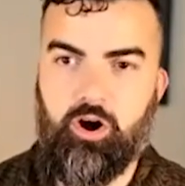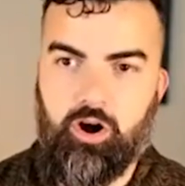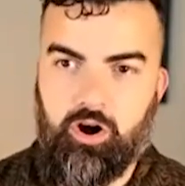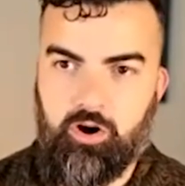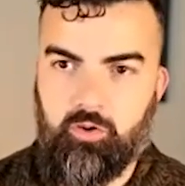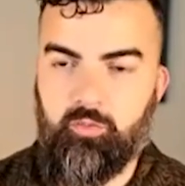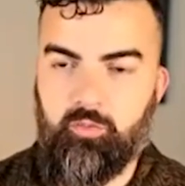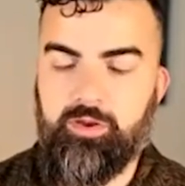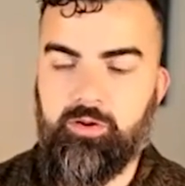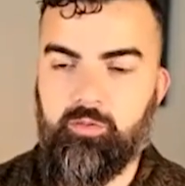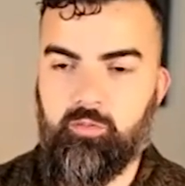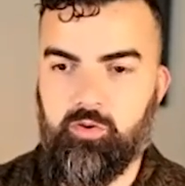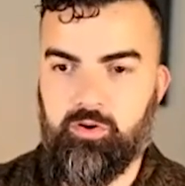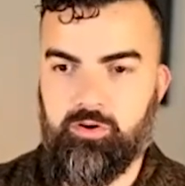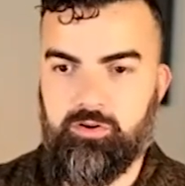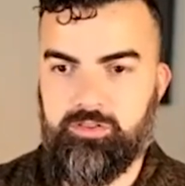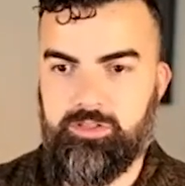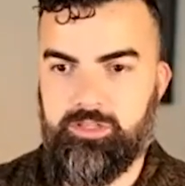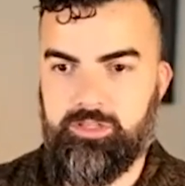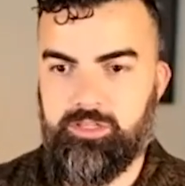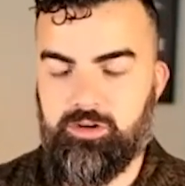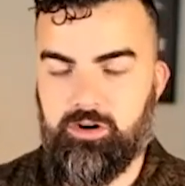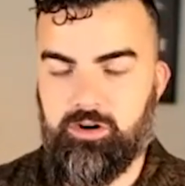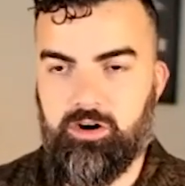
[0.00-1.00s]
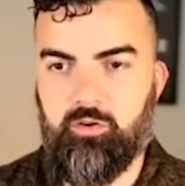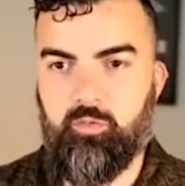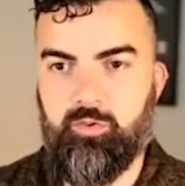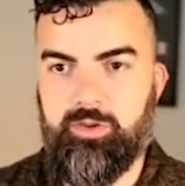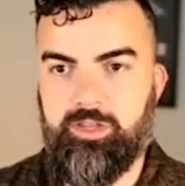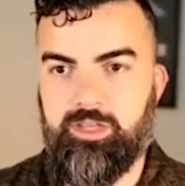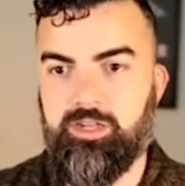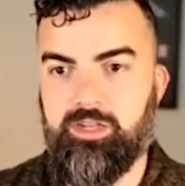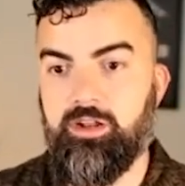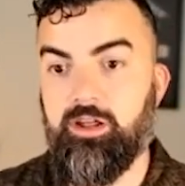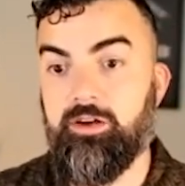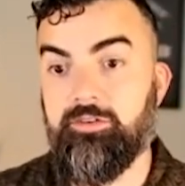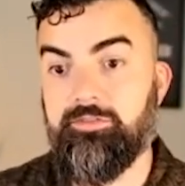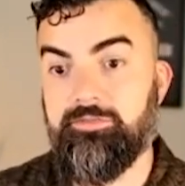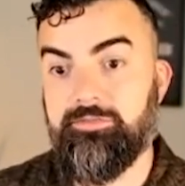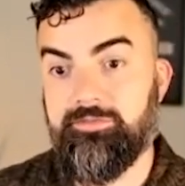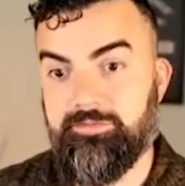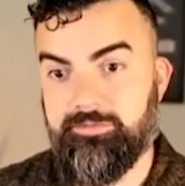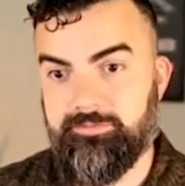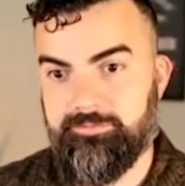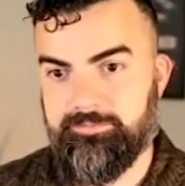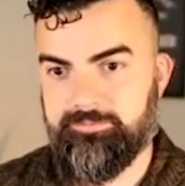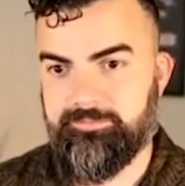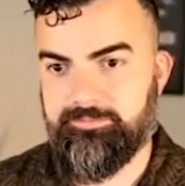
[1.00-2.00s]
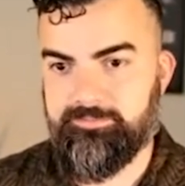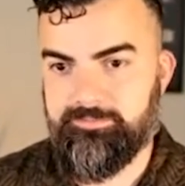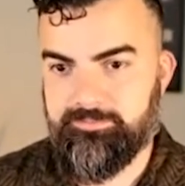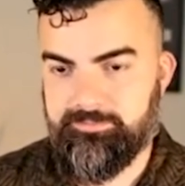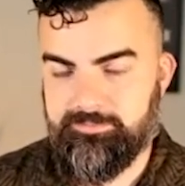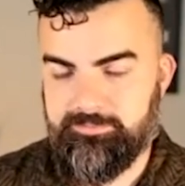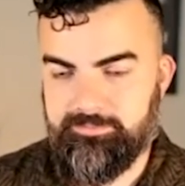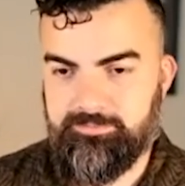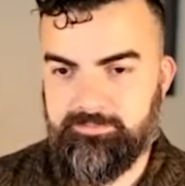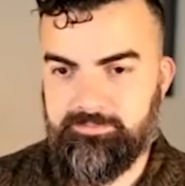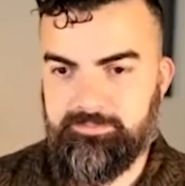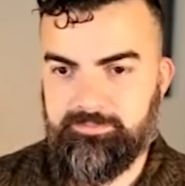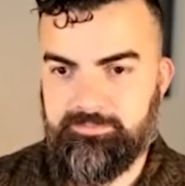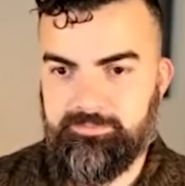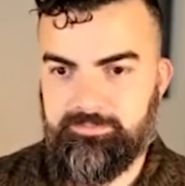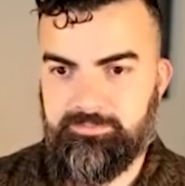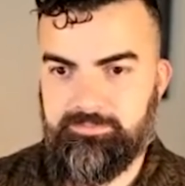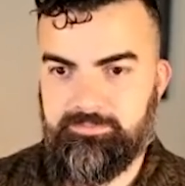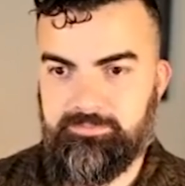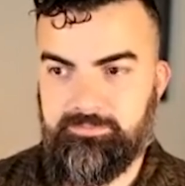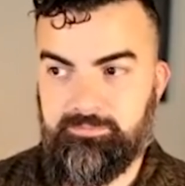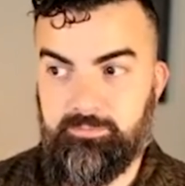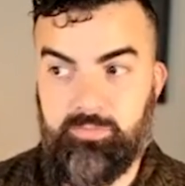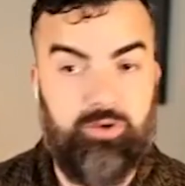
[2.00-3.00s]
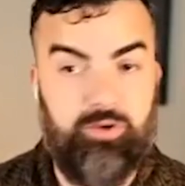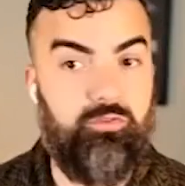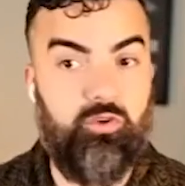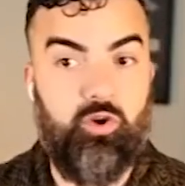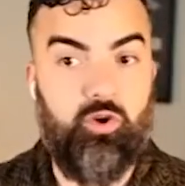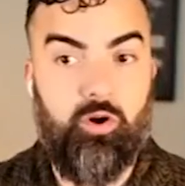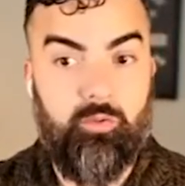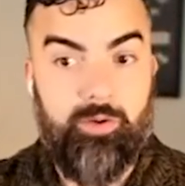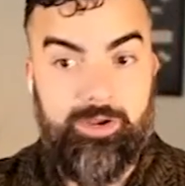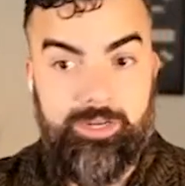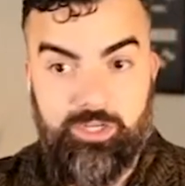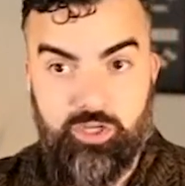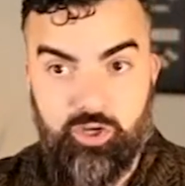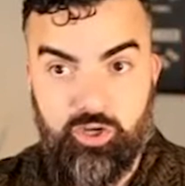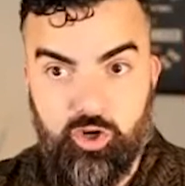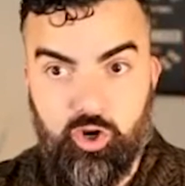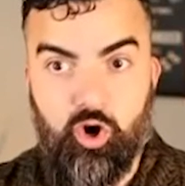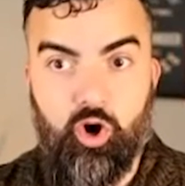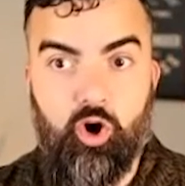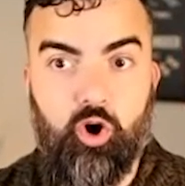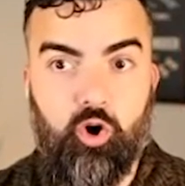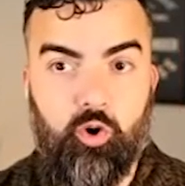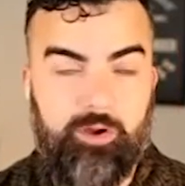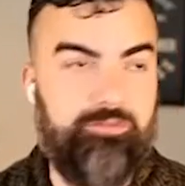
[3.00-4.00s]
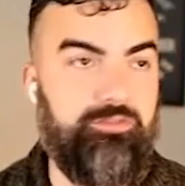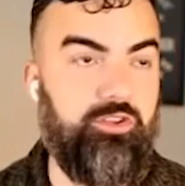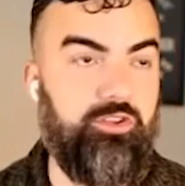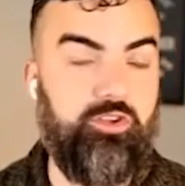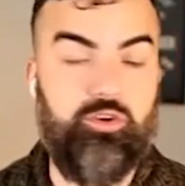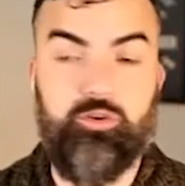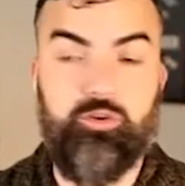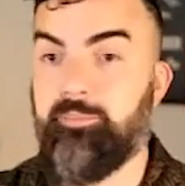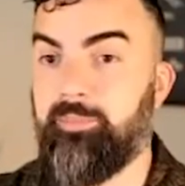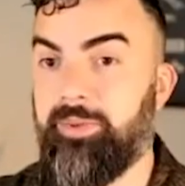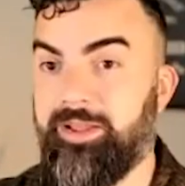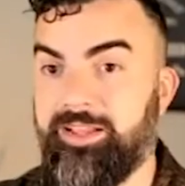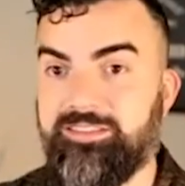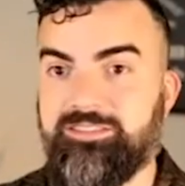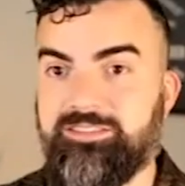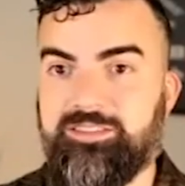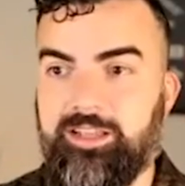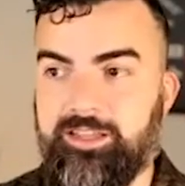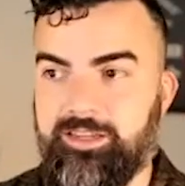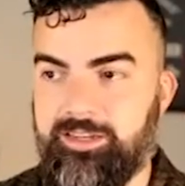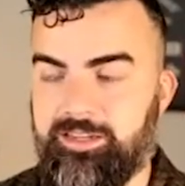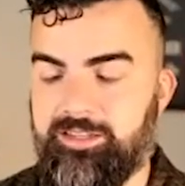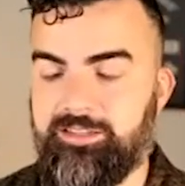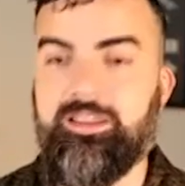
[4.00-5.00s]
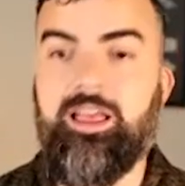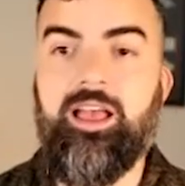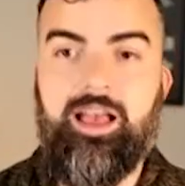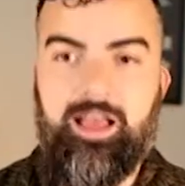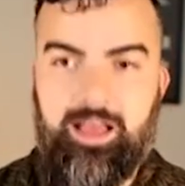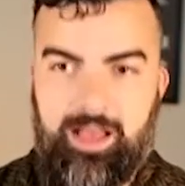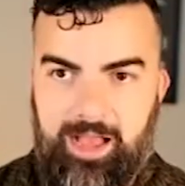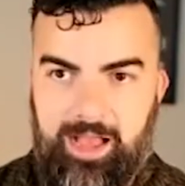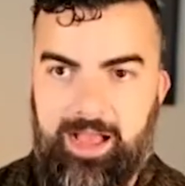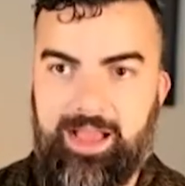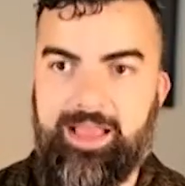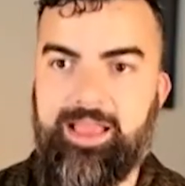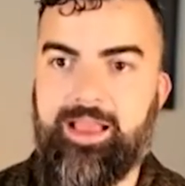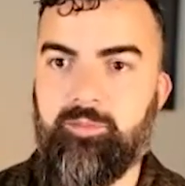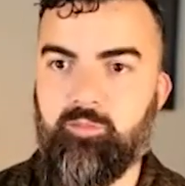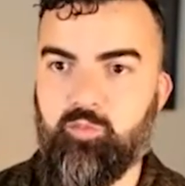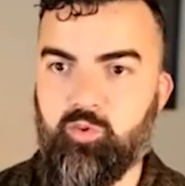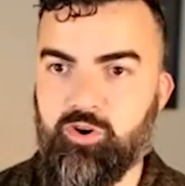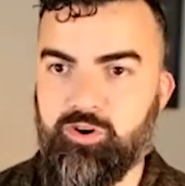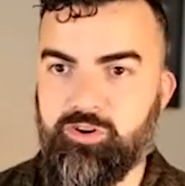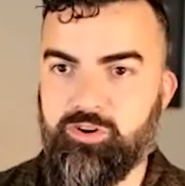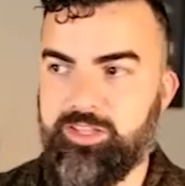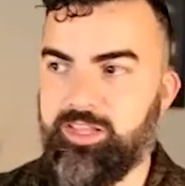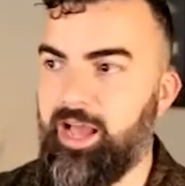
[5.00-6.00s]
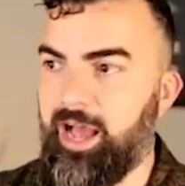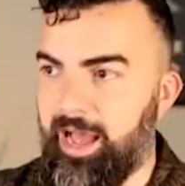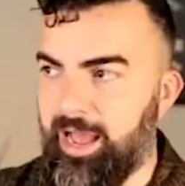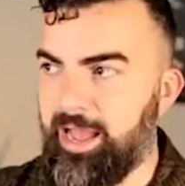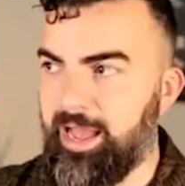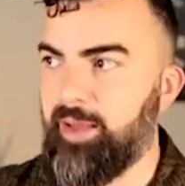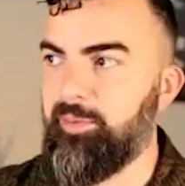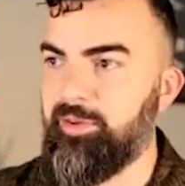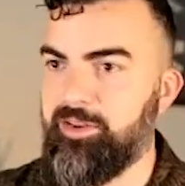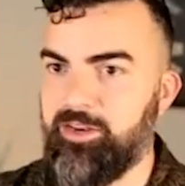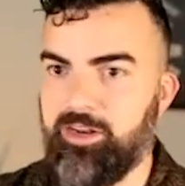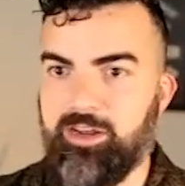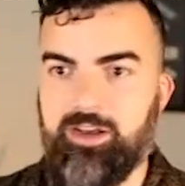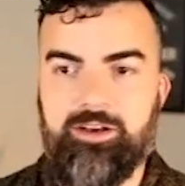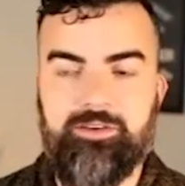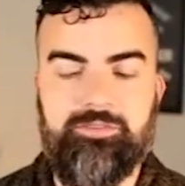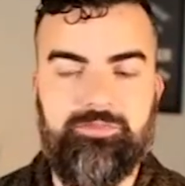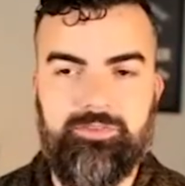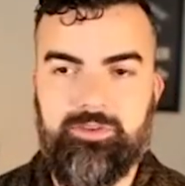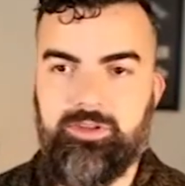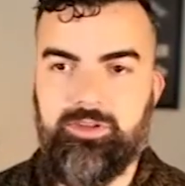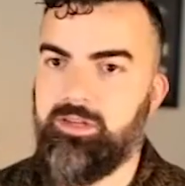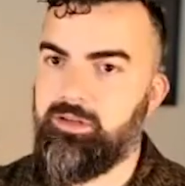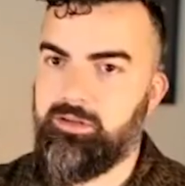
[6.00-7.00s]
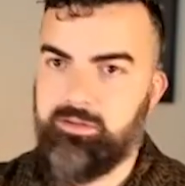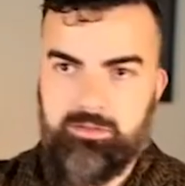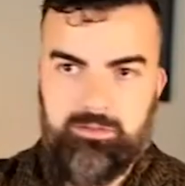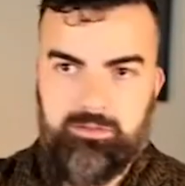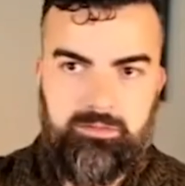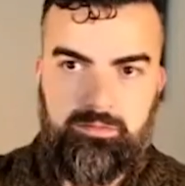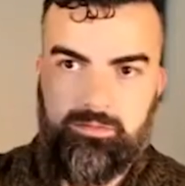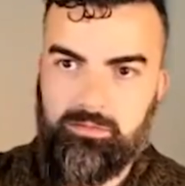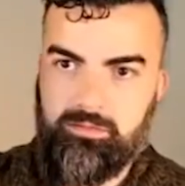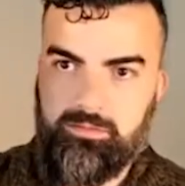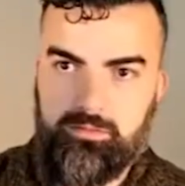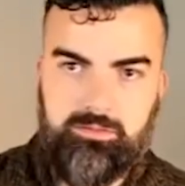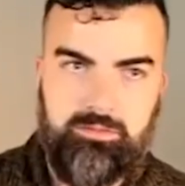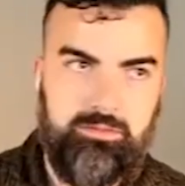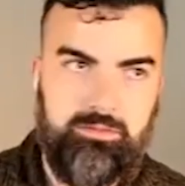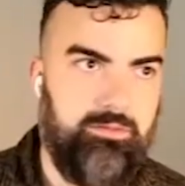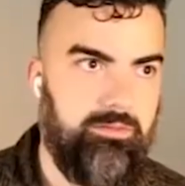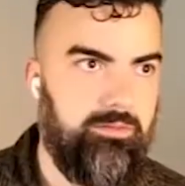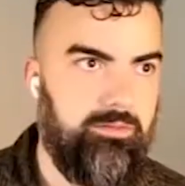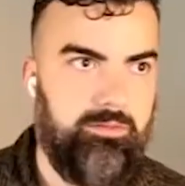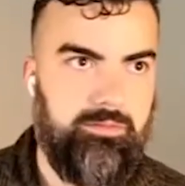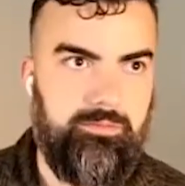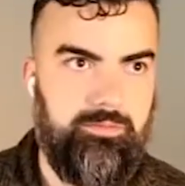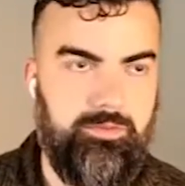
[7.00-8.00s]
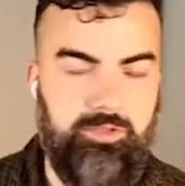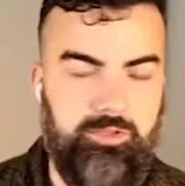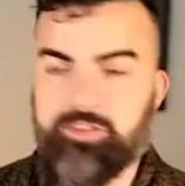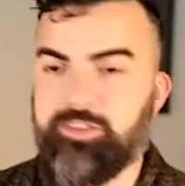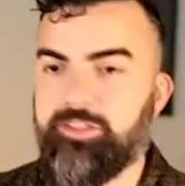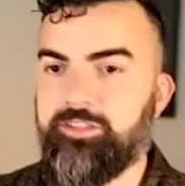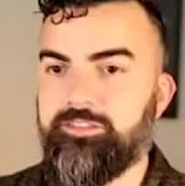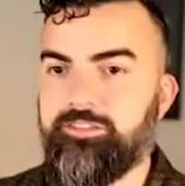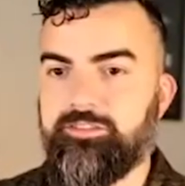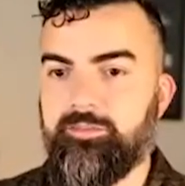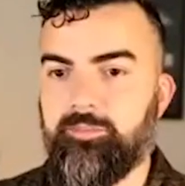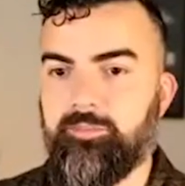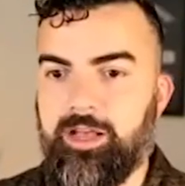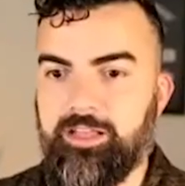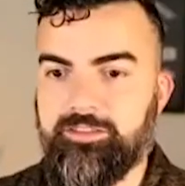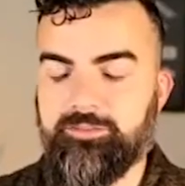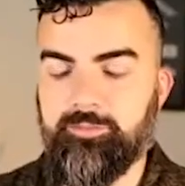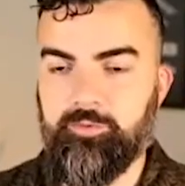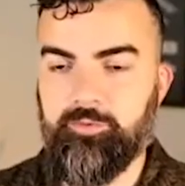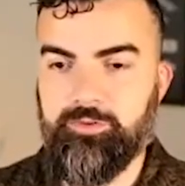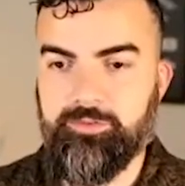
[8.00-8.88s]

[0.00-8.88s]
Are we worthy? Are we enough? But if you already know, if your baseline is, I am worthy, I am enough, nothing's impossible.